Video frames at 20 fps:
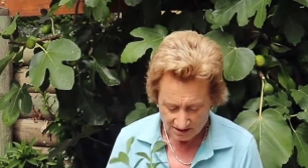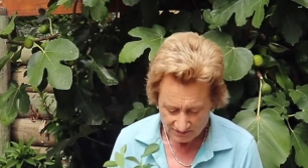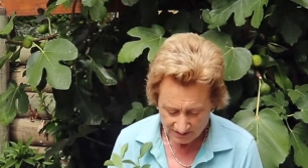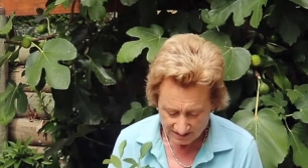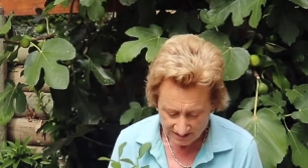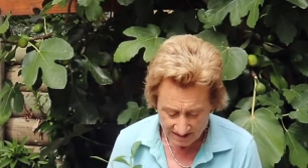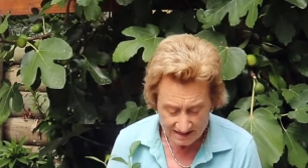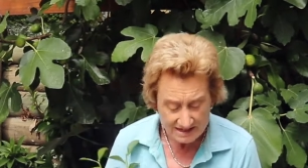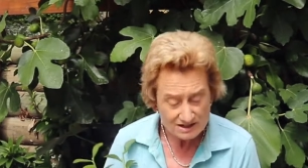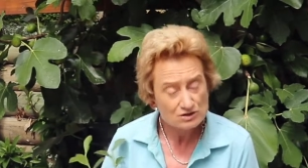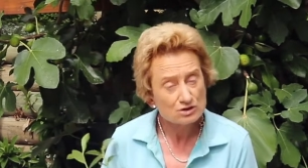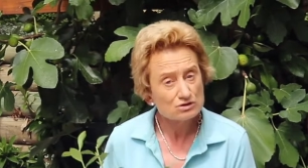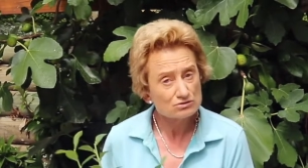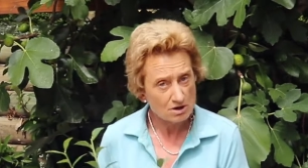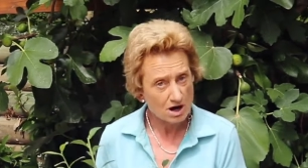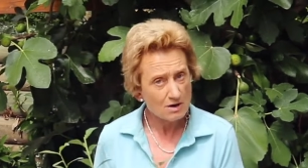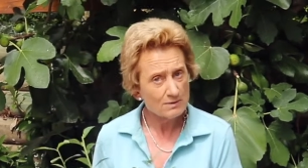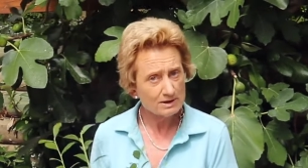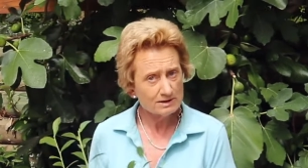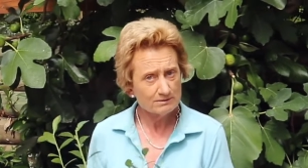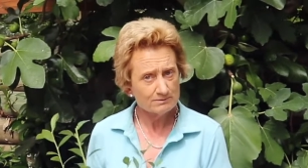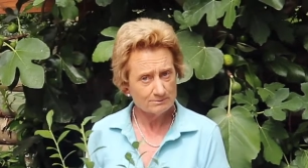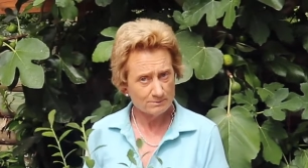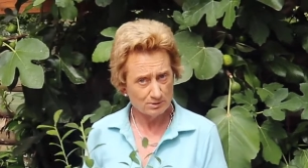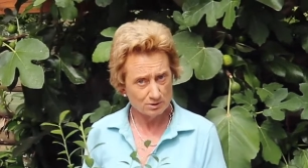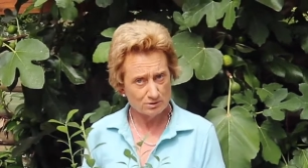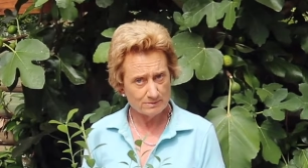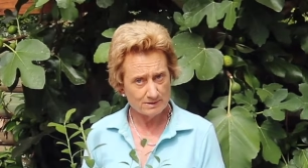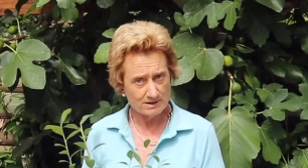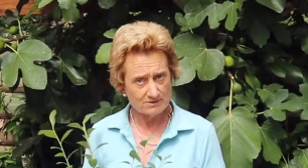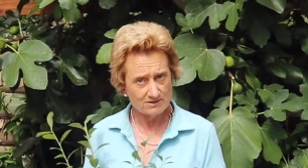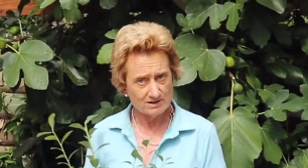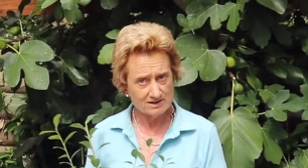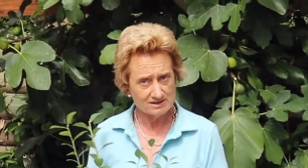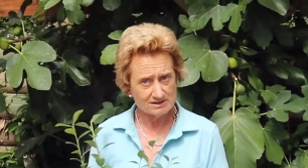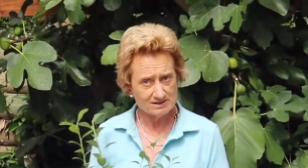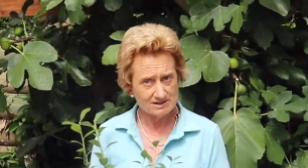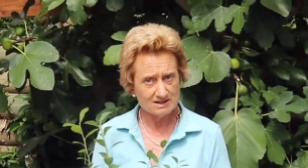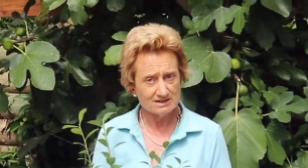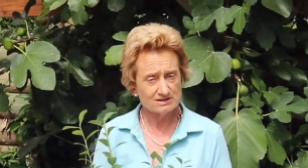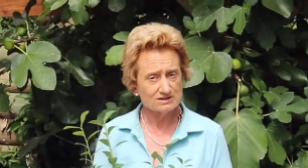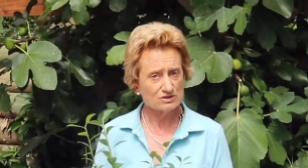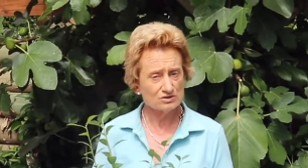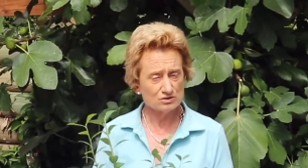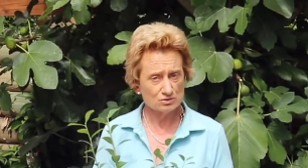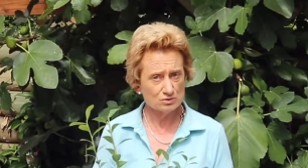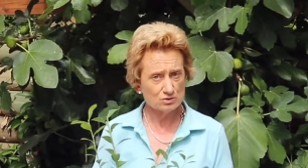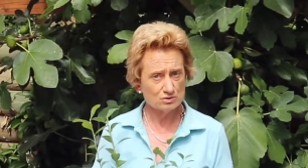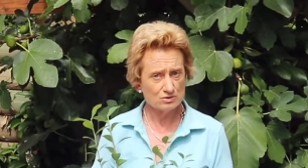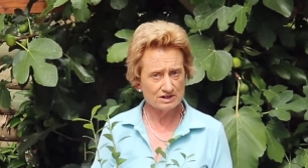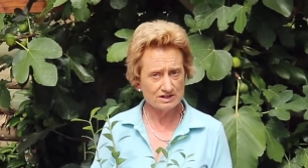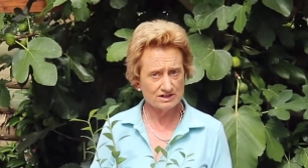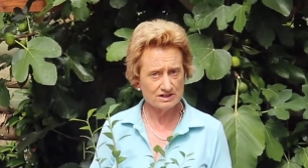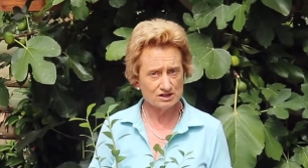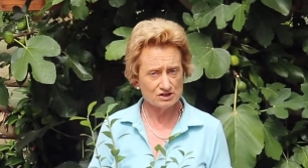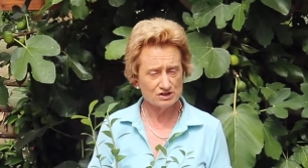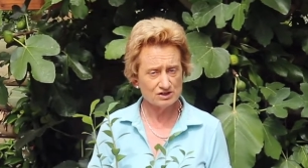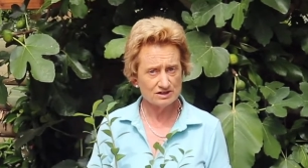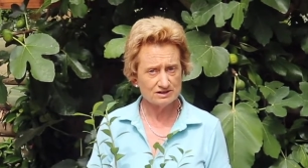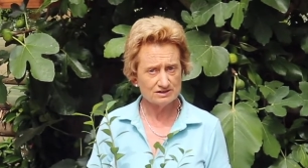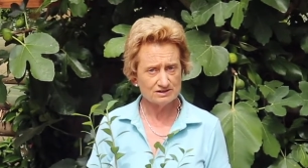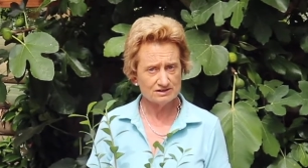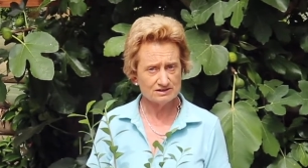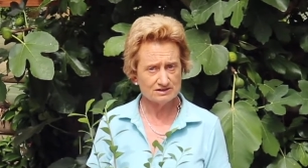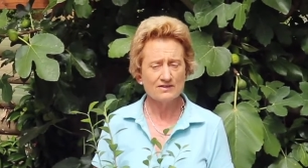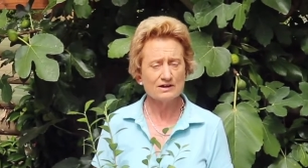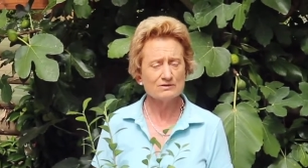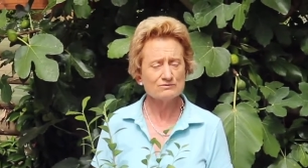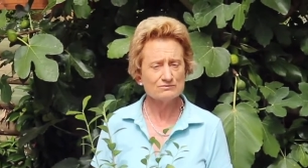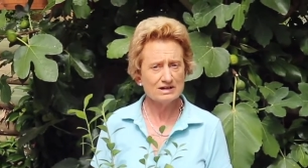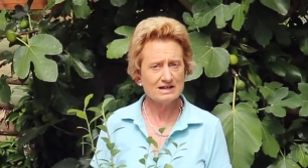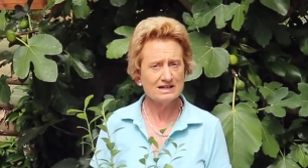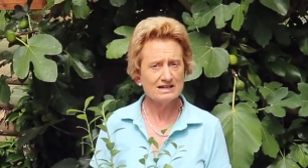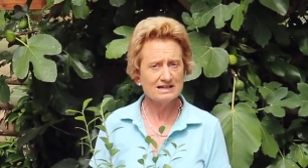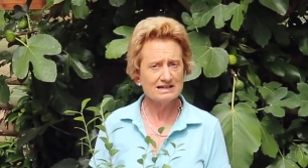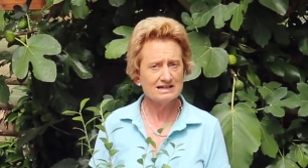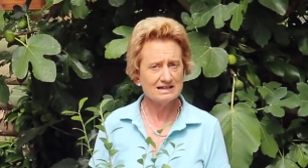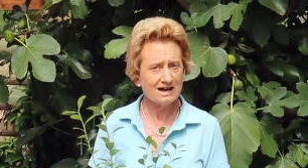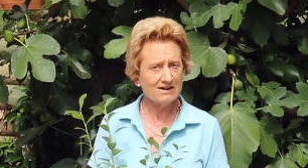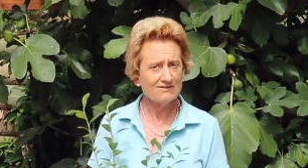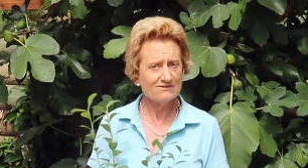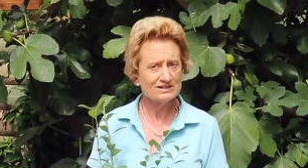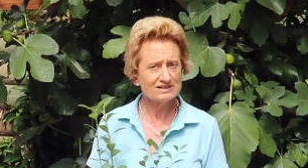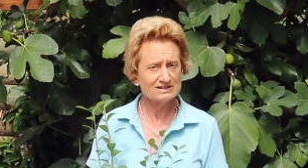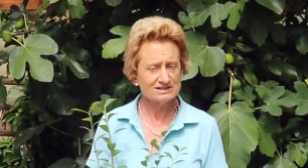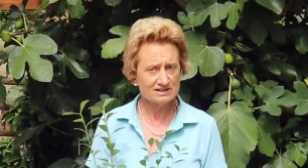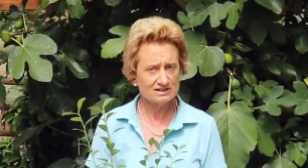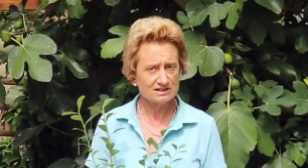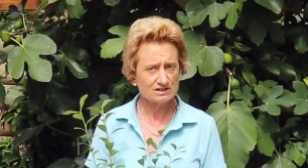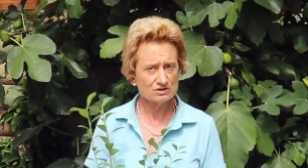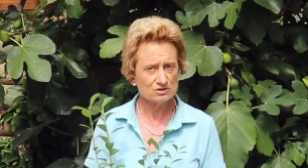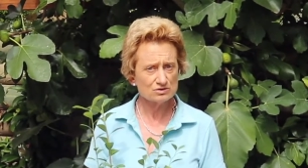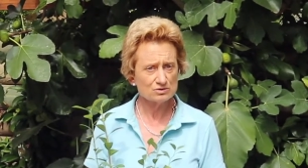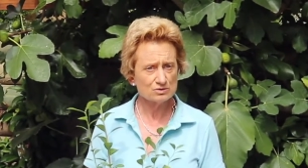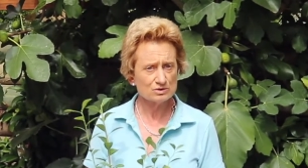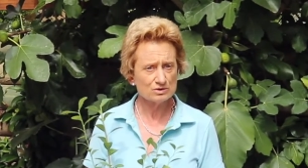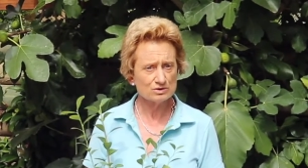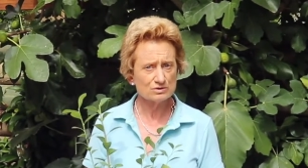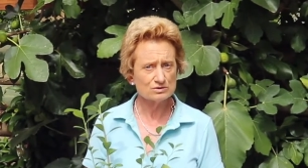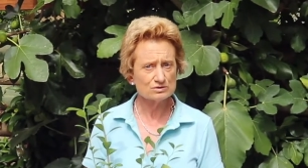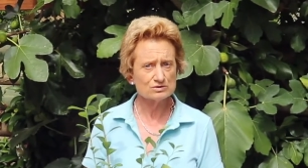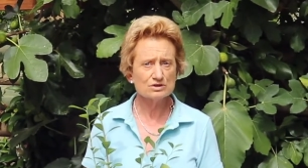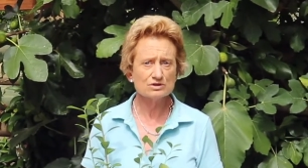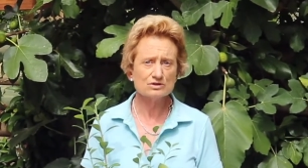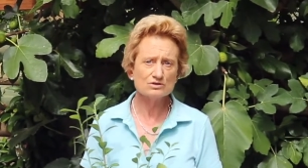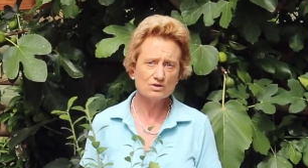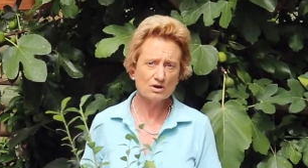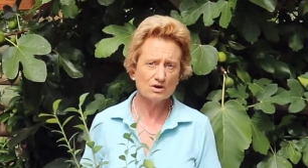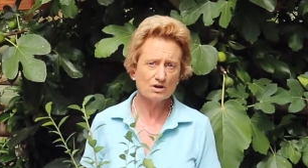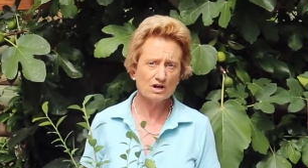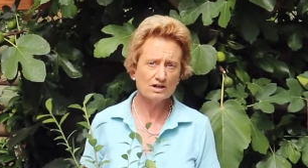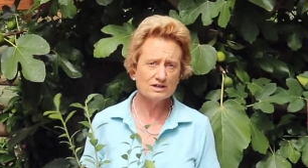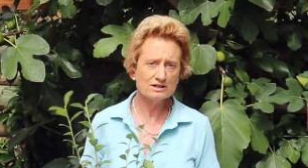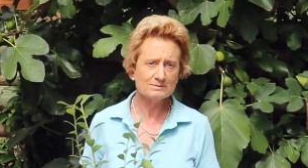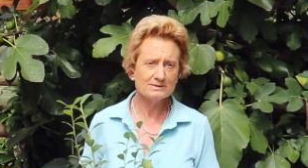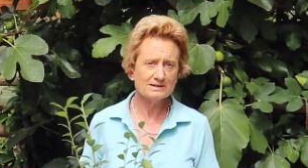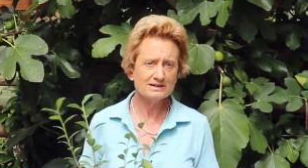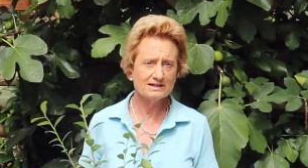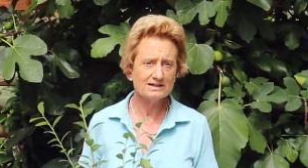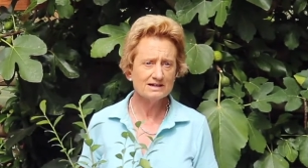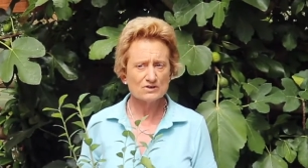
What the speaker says: The key to growing blueberries is the soil conditions. They really love acidic soil, so you're not going to be